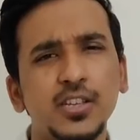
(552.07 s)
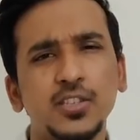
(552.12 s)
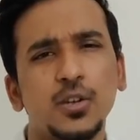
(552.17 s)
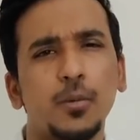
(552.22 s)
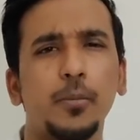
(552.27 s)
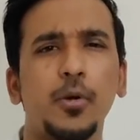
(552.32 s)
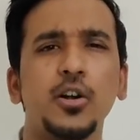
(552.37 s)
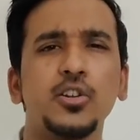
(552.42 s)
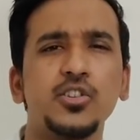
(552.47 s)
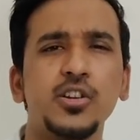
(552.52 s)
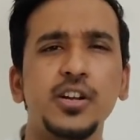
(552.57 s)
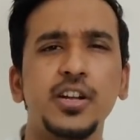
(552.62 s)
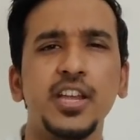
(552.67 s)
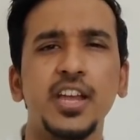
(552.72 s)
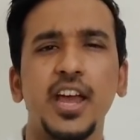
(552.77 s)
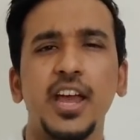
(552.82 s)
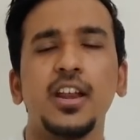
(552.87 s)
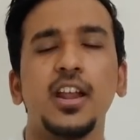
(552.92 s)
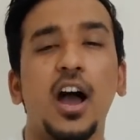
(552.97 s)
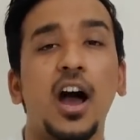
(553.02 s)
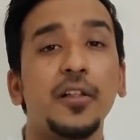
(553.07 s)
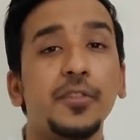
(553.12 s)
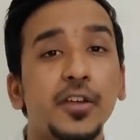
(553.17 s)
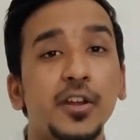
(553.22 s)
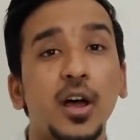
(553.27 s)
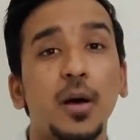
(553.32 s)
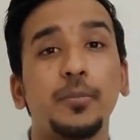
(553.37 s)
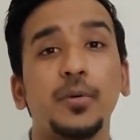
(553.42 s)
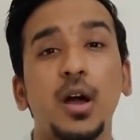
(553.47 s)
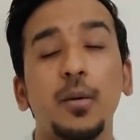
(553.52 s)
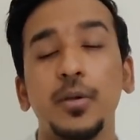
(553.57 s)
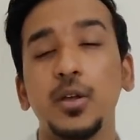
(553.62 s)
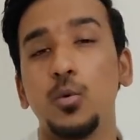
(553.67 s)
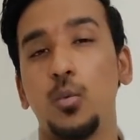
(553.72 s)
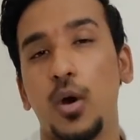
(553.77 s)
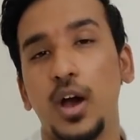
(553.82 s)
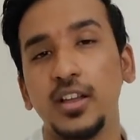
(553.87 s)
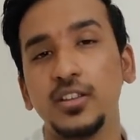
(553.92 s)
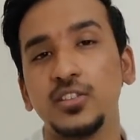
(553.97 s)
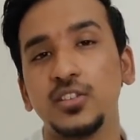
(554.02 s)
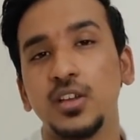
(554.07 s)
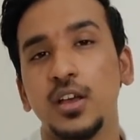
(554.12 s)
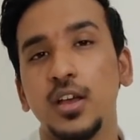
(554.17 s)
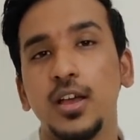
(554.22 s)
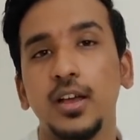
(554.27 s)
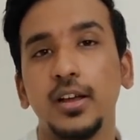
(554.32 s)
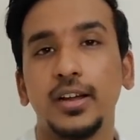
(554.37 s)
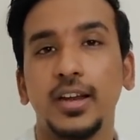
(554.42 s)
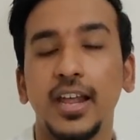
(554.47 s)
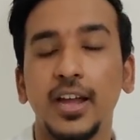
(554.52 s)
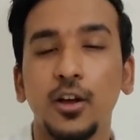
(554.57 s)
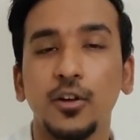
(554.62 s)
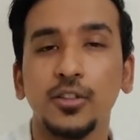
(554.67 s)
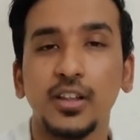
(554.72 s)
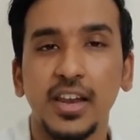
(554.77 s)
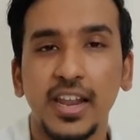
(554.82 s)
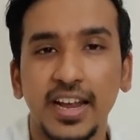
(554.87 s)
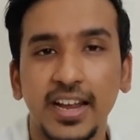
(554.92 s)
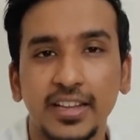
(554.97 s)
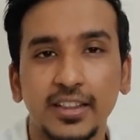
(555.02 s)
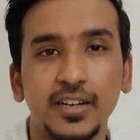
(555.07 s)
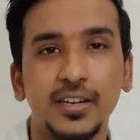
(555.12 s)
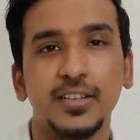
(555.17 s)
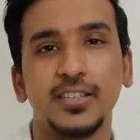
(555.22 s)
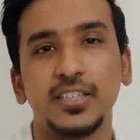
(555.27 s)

this opportunity and other upcoming ones, click on the link in the